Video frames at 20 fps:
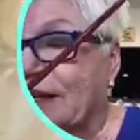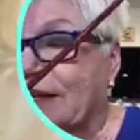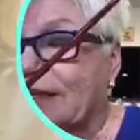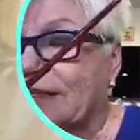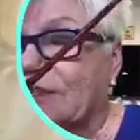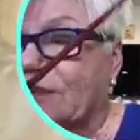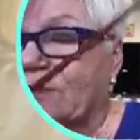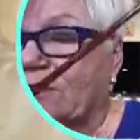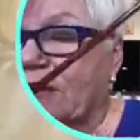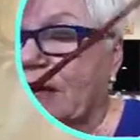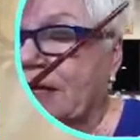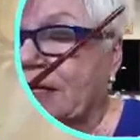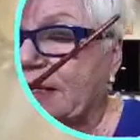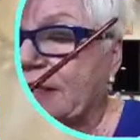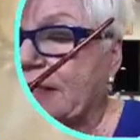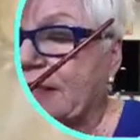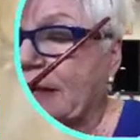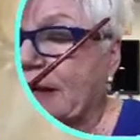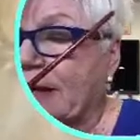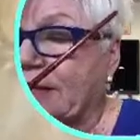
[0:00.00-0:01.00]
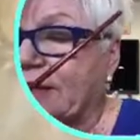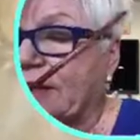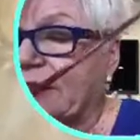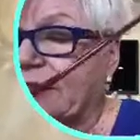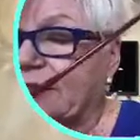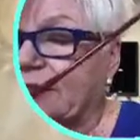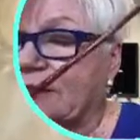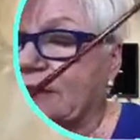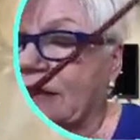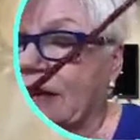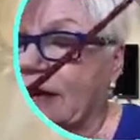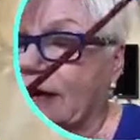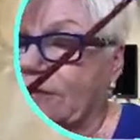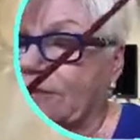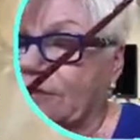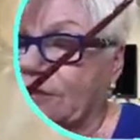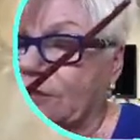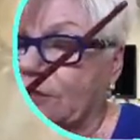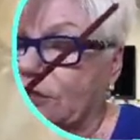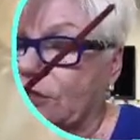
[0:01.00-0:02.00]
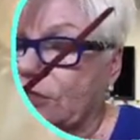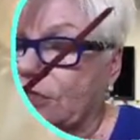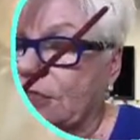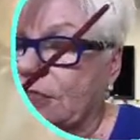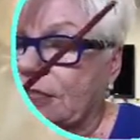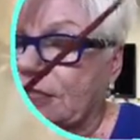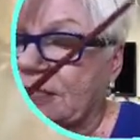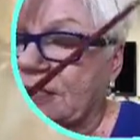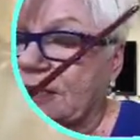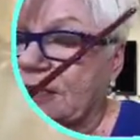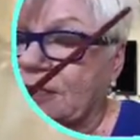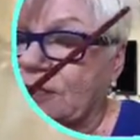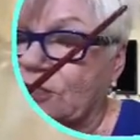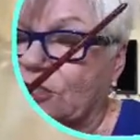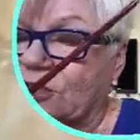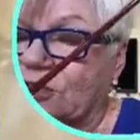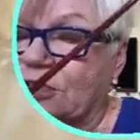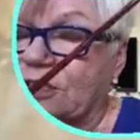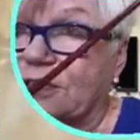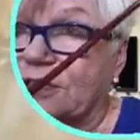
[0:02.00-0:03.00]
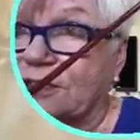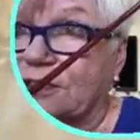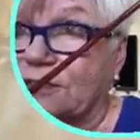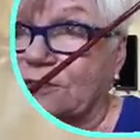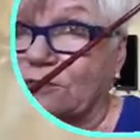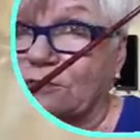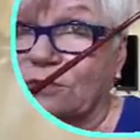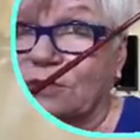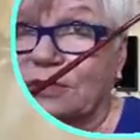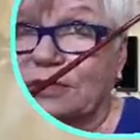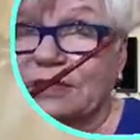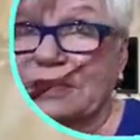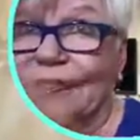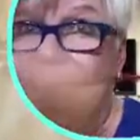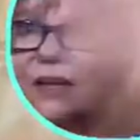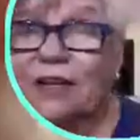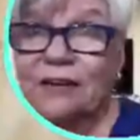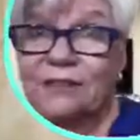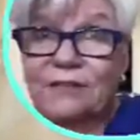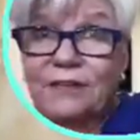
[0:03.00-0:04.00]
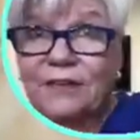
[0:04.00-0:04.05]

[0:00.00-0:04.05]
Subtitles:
So if I can get Aline to laugh, you'll just see that she is really a lot of